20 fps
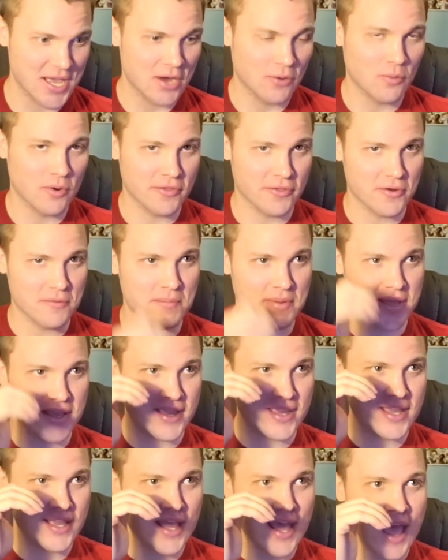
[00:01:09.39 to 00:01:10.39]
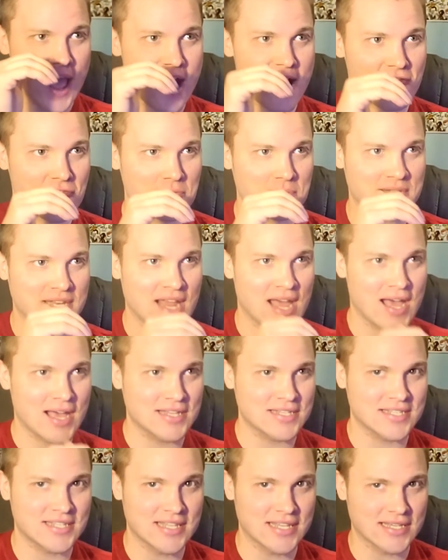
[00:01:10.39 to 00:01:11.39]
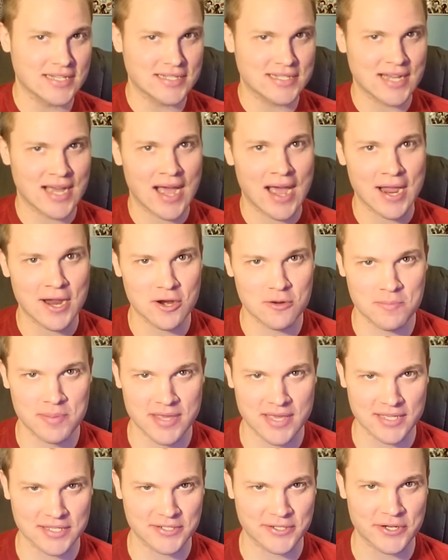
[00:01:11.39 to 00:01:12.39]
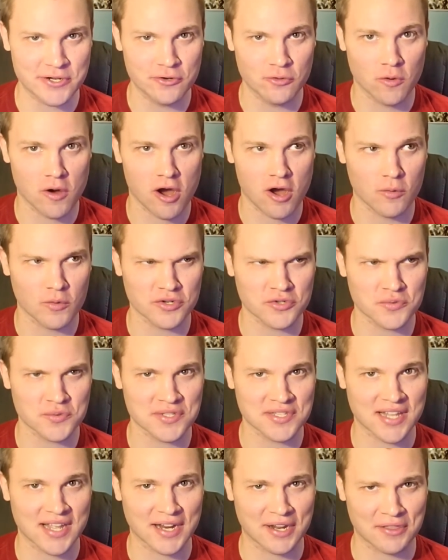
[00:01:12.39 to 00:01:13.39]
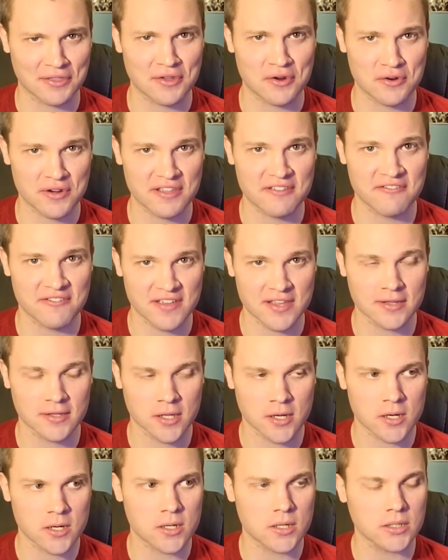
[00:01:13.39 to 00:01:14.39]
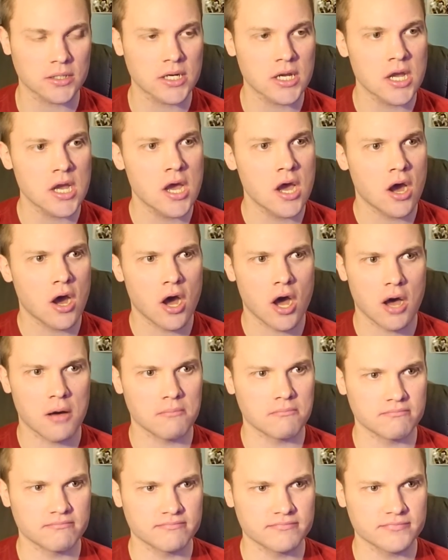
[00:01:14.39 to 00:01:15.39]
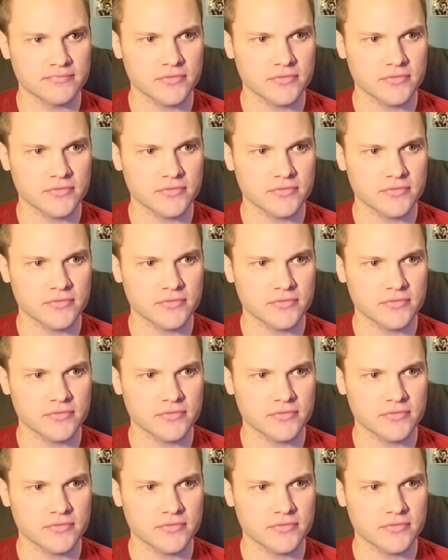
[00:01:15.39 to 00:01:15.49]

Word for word: whether it be alphabetize the entire PS2 wall, which was like 30 feet long, um,